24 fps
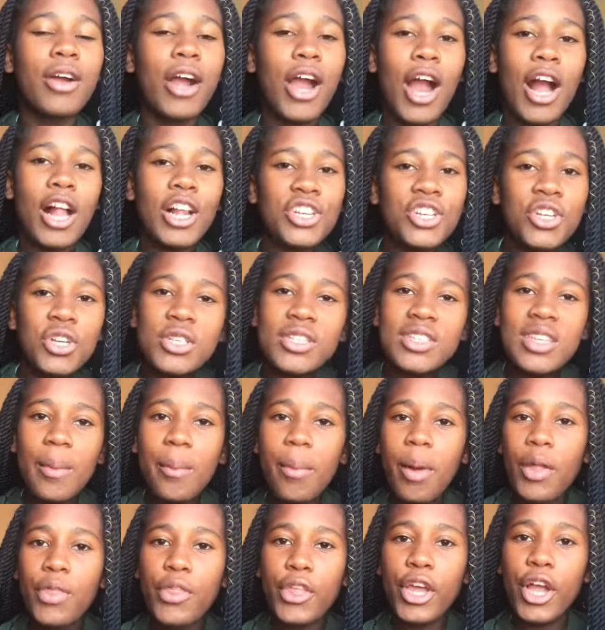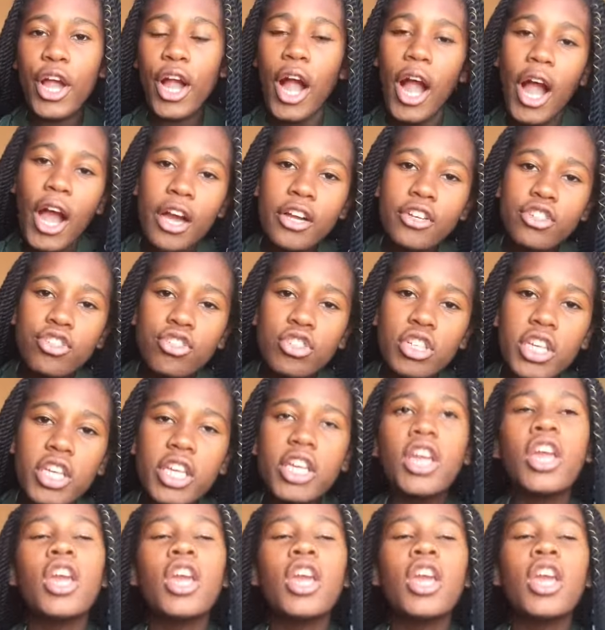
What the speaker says: cultures about the country.